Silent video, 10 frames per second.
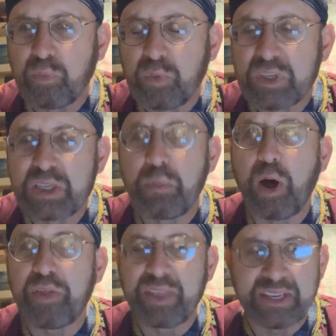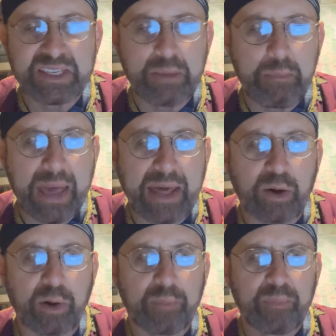small things that
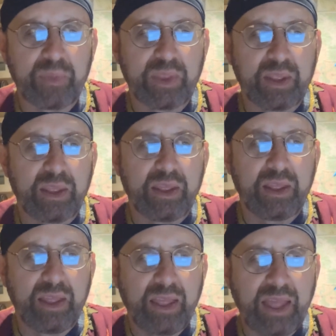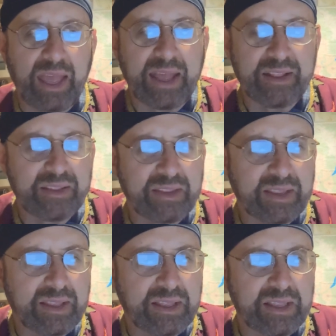matter. And
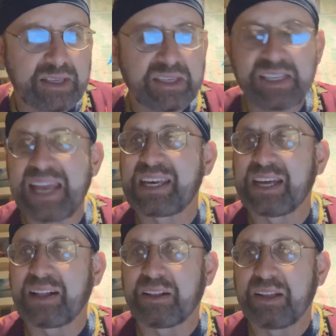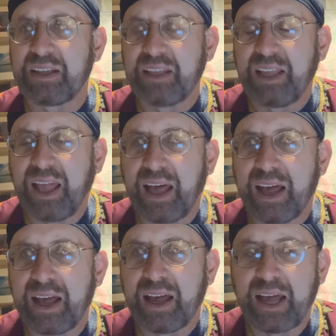sechel,
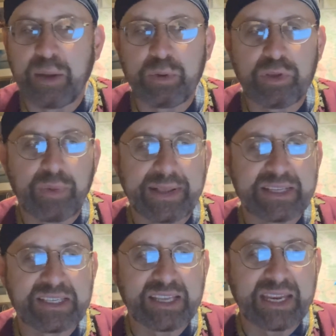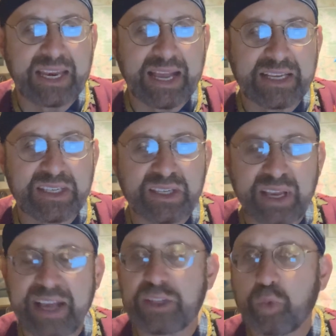I would translate
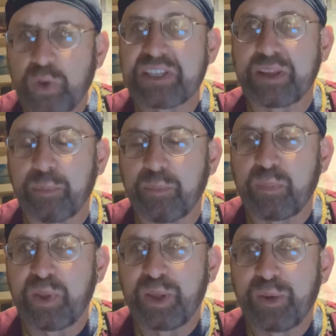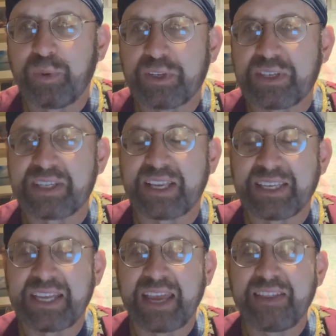as wisdom, which is to
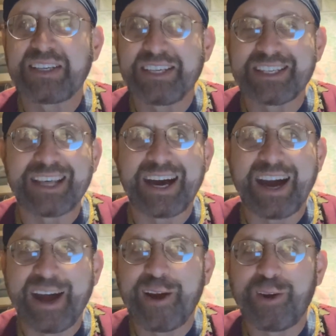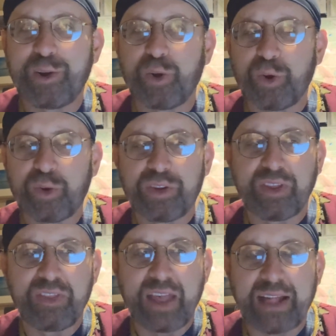say, this is the hard-earned
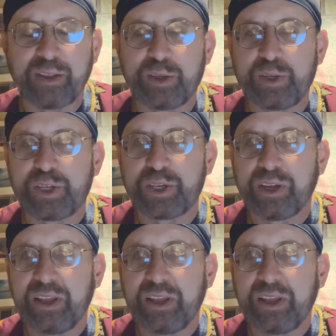knowledge